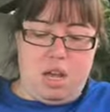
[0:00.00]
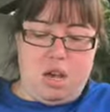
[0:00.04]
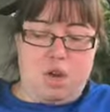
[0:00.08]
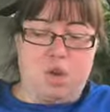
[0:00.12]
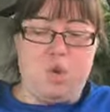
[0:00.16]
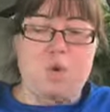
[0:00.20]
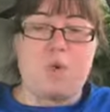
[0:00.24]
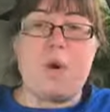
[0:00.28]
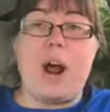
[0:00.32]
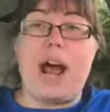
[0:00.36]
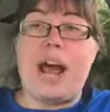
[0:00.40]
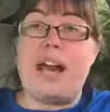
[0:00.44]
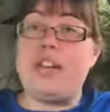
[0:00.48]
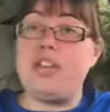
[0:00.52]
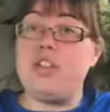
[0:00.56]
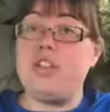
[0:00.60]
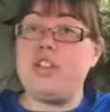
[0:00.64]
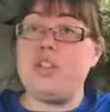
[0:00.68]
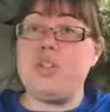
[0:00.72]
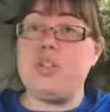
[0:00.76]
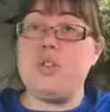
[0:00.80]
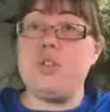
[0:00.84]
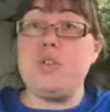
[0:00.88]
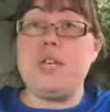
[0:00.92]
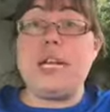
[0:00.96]

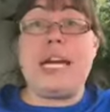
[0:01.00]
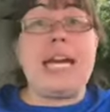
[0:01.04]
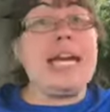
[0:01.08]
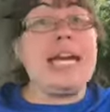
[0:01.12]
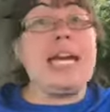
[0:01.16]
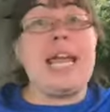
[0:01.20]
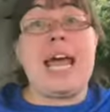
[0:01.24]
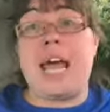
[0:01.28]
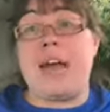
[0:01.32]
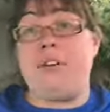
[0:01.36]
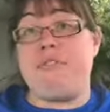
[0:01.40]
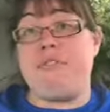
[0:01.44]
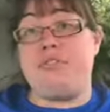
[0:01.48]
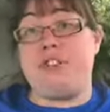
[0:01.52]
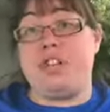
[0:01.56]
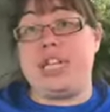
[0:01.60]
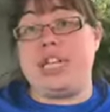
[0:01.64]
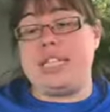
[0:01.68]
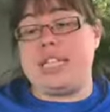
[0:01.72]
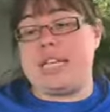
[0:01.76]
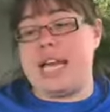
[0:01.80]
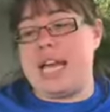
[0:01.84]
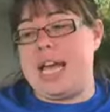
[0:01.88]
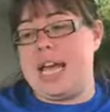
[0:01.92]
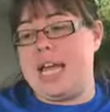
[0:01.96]
gratitude in every
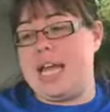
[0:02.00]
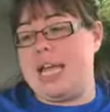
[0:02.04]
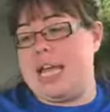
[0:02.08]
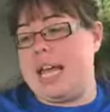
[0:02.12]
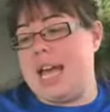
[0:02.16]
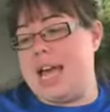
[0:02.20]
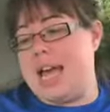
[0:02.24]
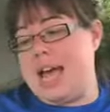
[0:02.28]
day.